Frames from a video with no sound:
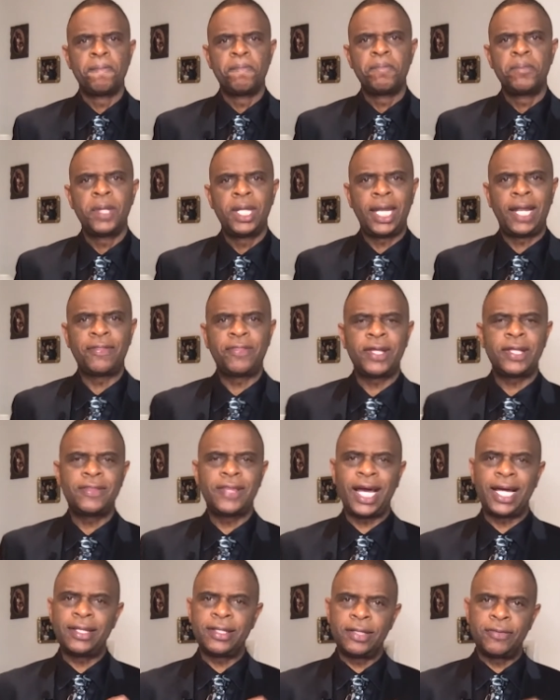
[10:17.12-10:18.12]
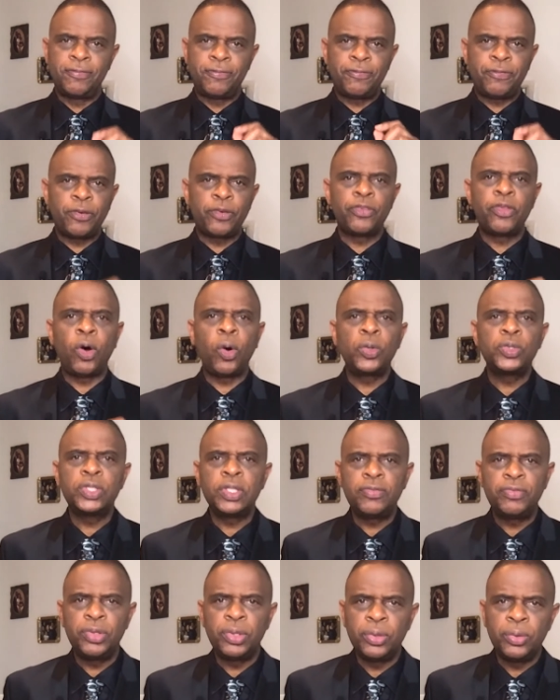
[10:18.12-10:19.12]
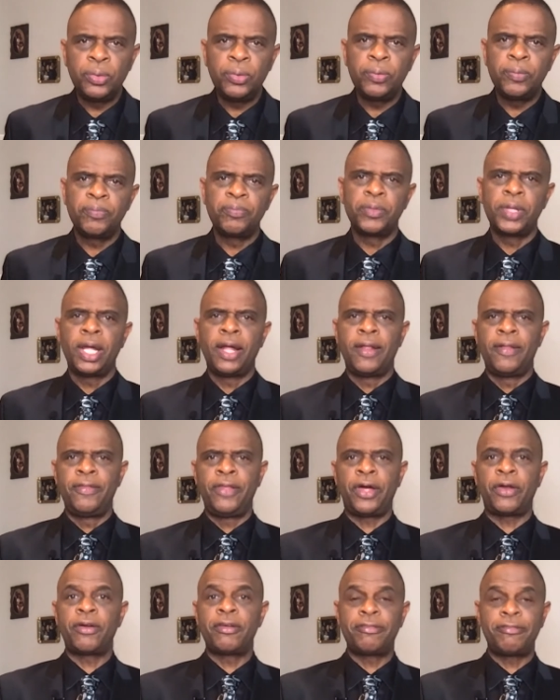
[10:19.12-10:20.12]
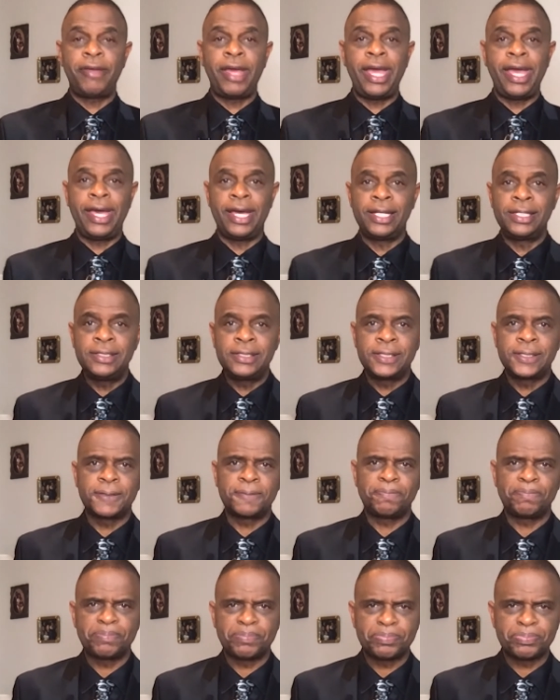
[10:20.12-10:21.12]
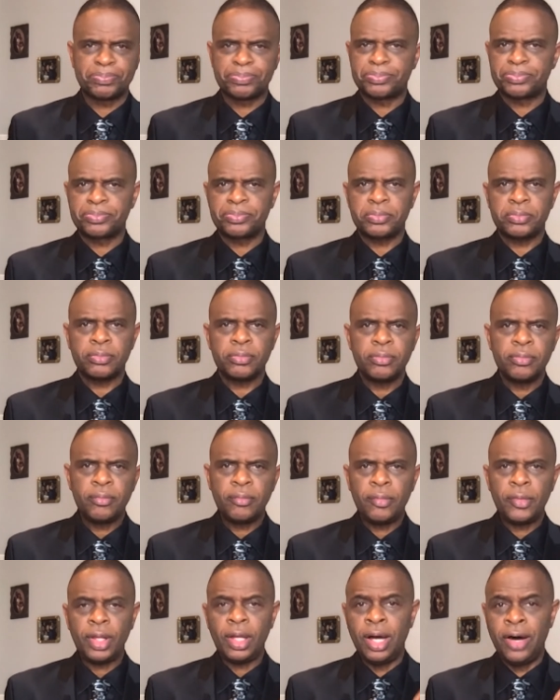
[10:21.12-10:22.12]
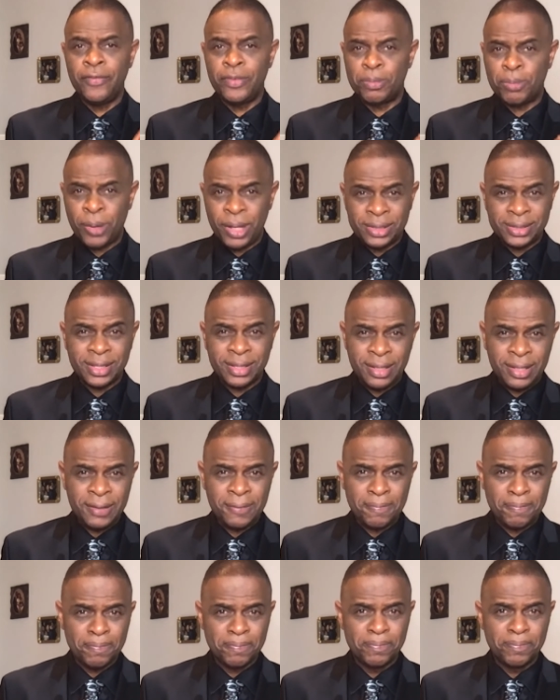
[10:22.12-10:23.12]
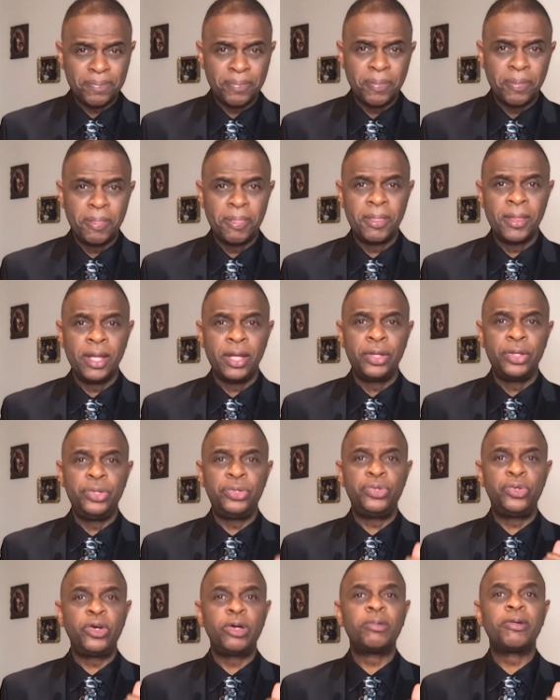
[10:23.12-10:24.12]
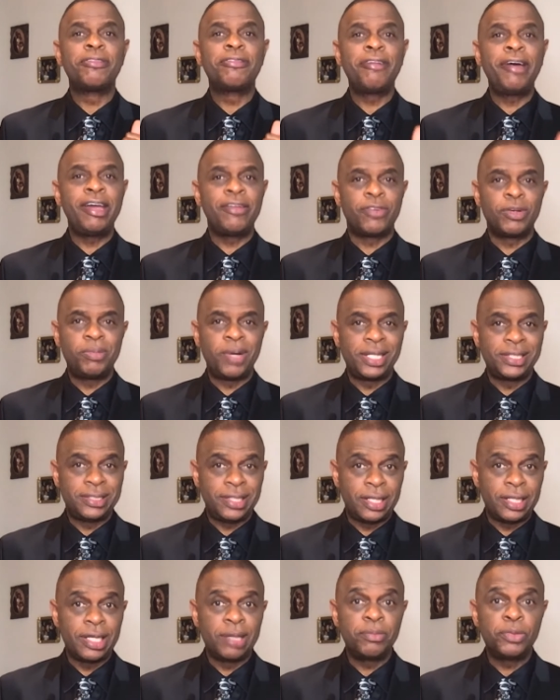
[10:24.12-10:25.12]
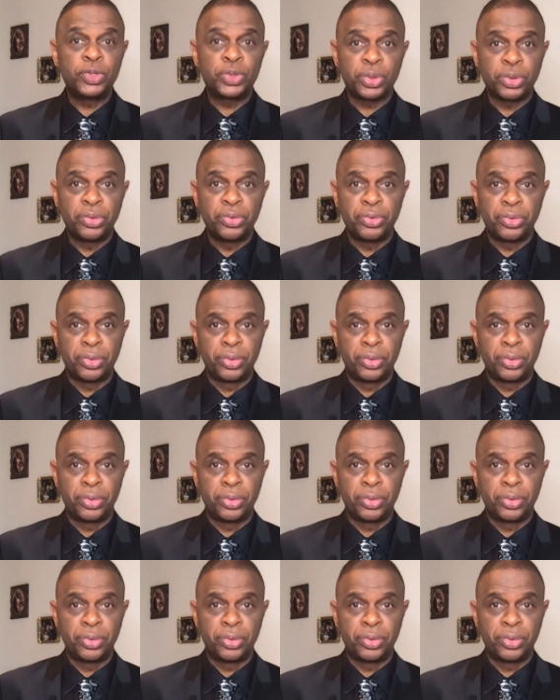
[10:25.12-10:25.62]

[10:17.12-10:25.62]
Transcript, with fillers: And I think that for those of you that are fans of the president, you do him a favor by telling him the truth.